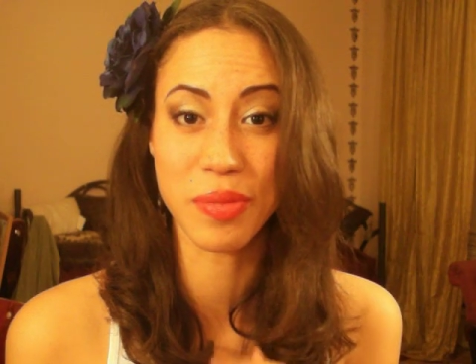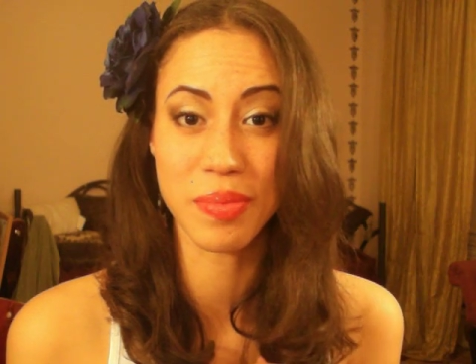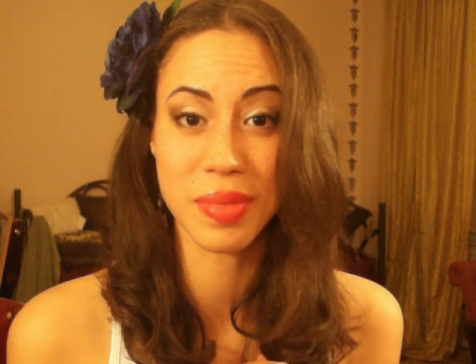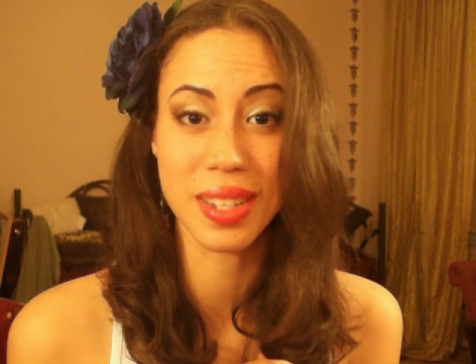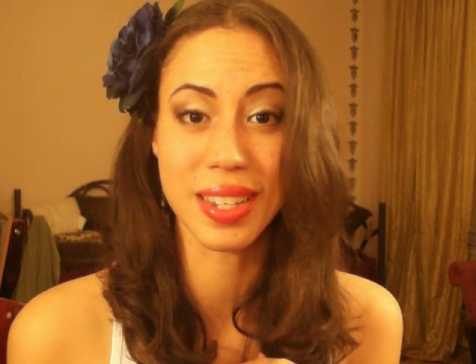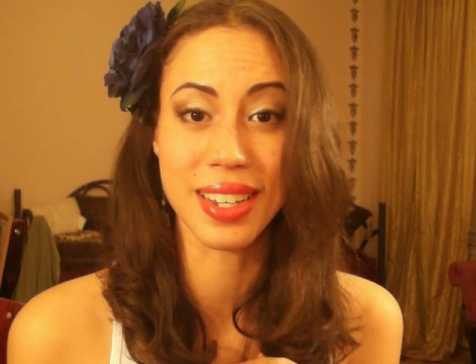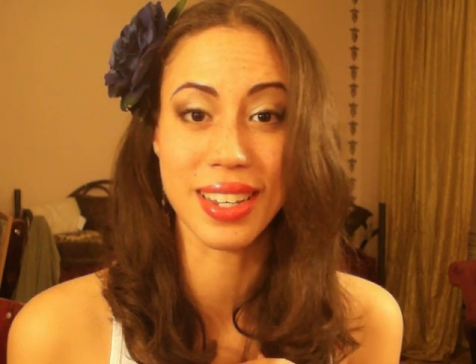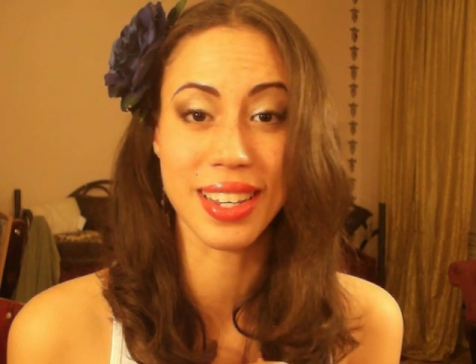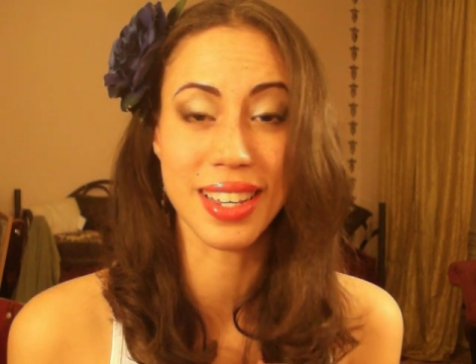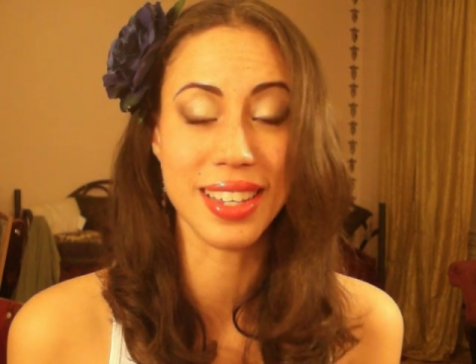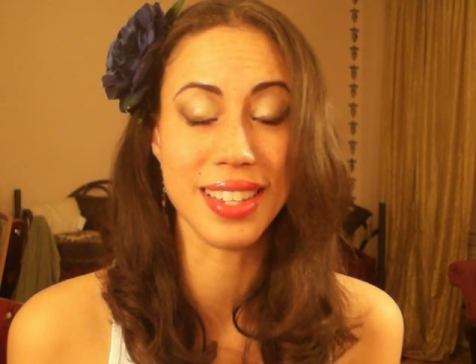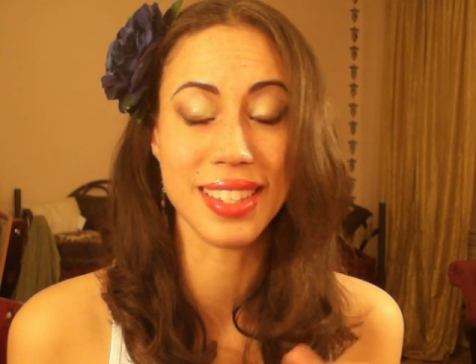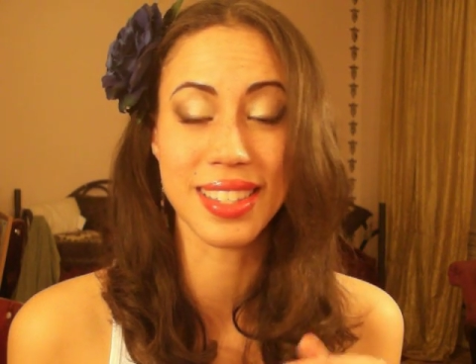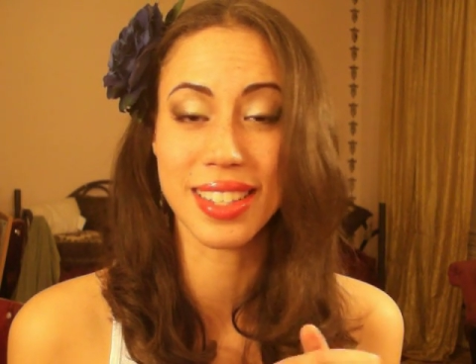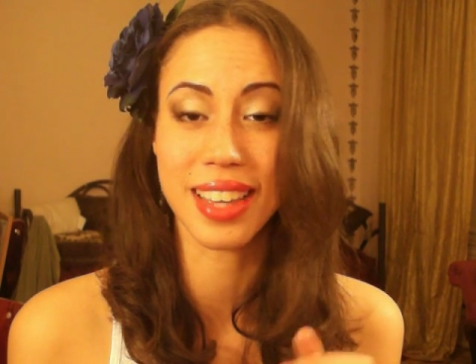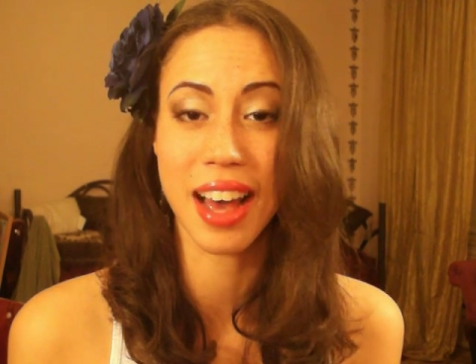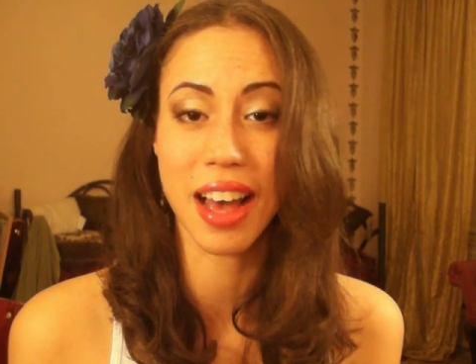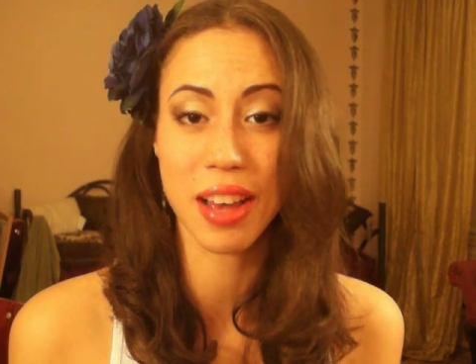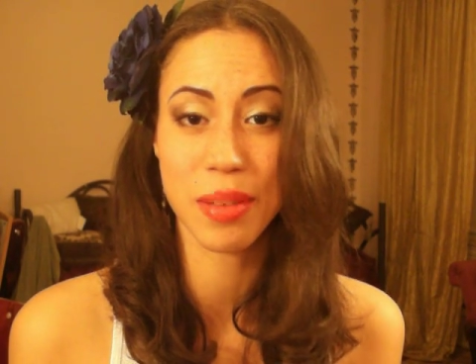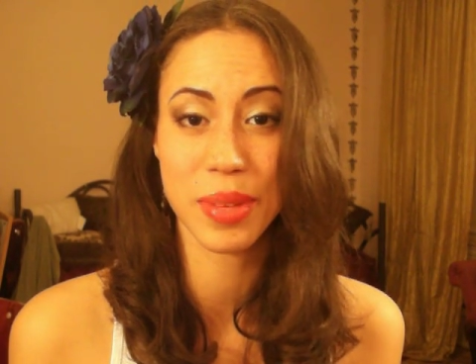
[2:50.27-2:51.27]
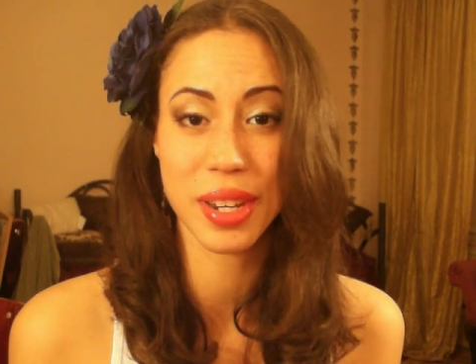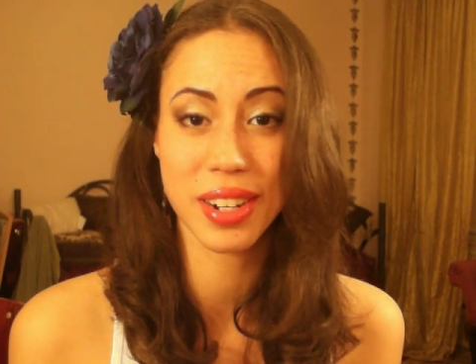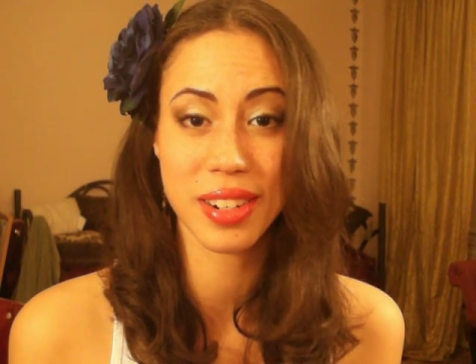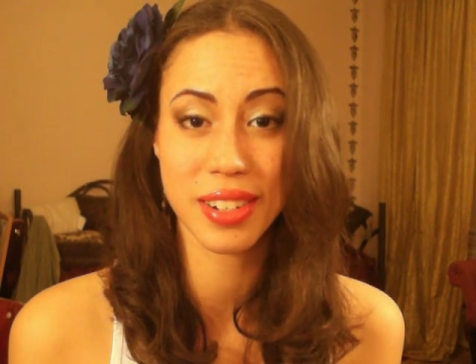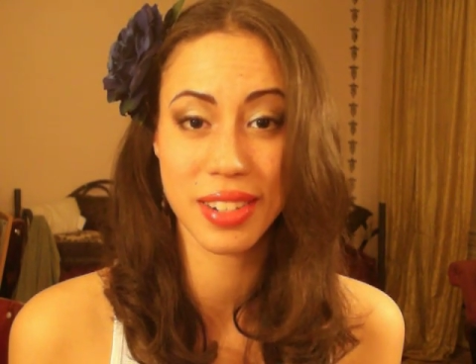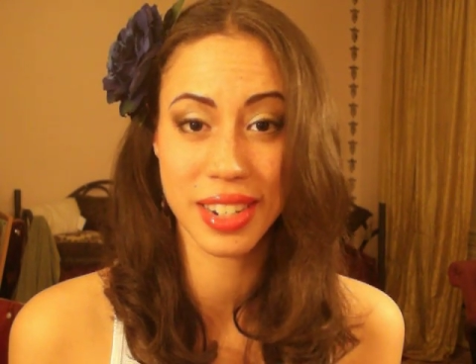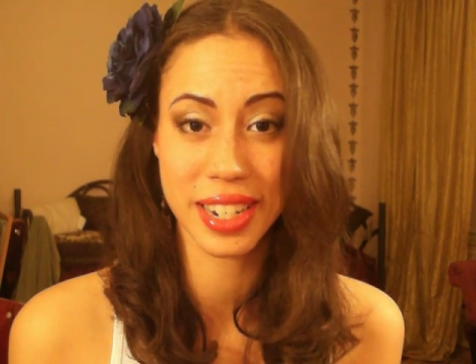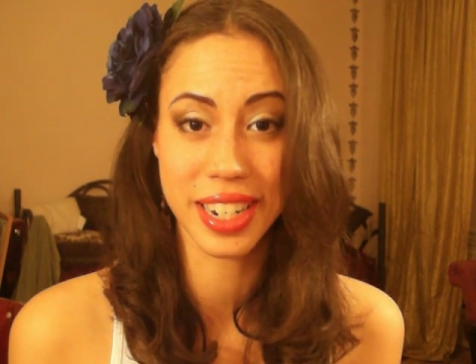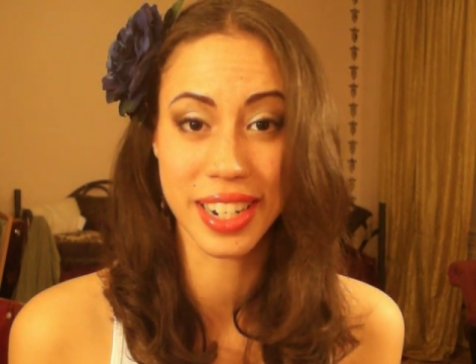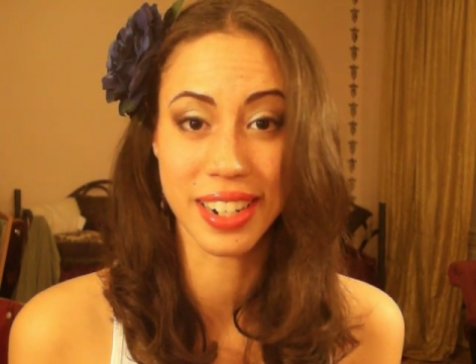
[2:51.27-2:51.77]
me is comment
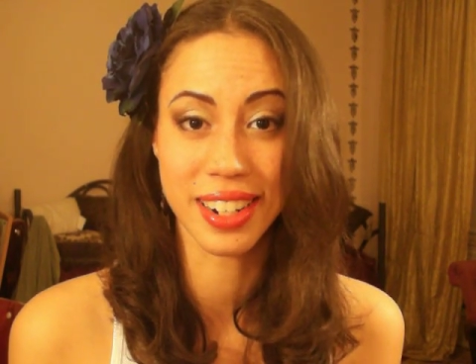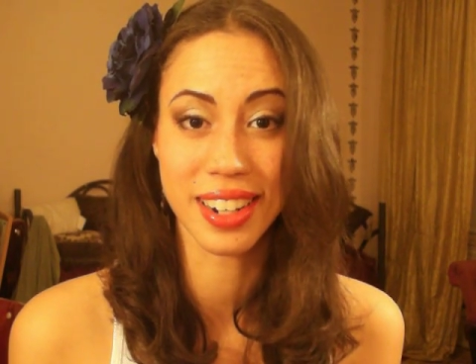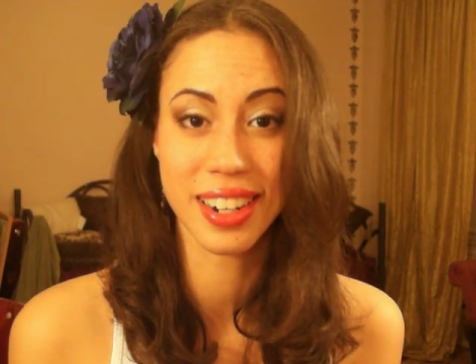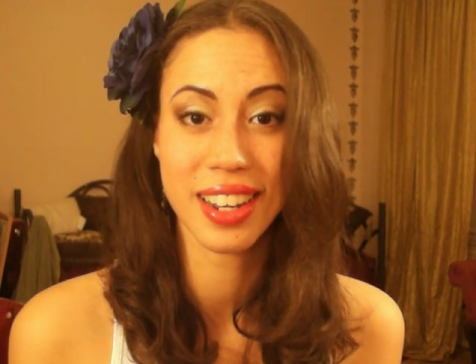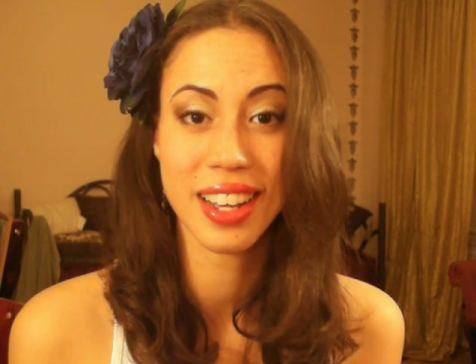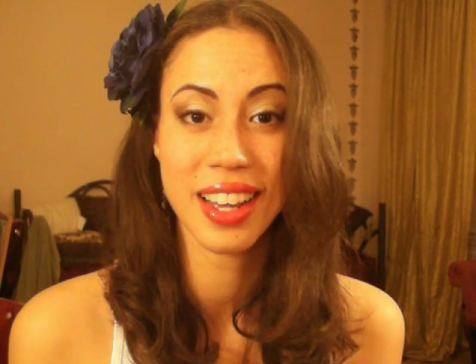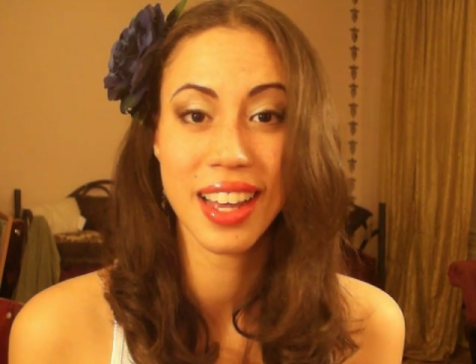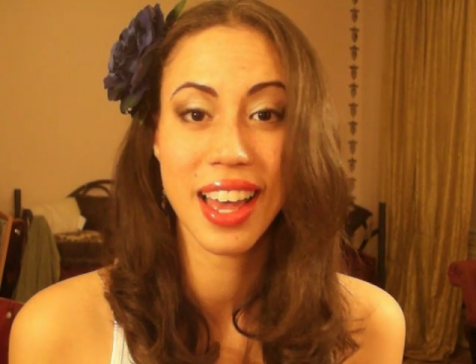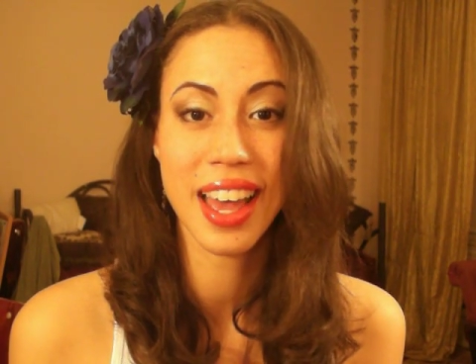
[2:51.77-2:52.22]
under here